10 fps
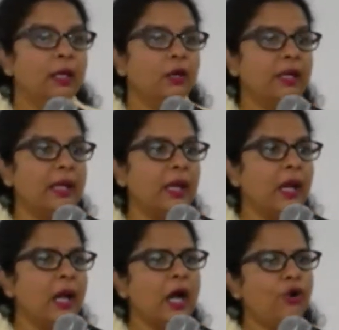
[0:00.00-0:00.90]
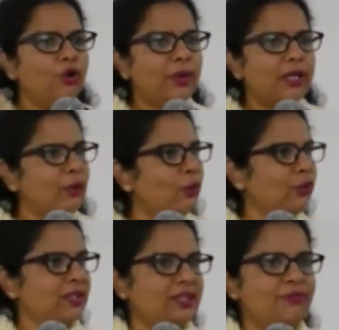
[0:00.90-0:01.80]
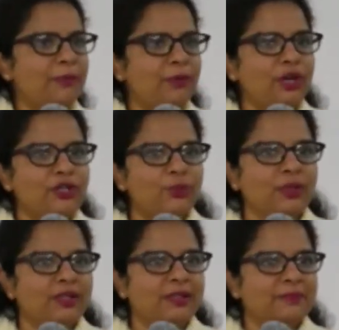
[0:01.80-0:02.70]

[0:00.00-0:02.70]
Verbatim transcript: Okay, how do we know this from God's word?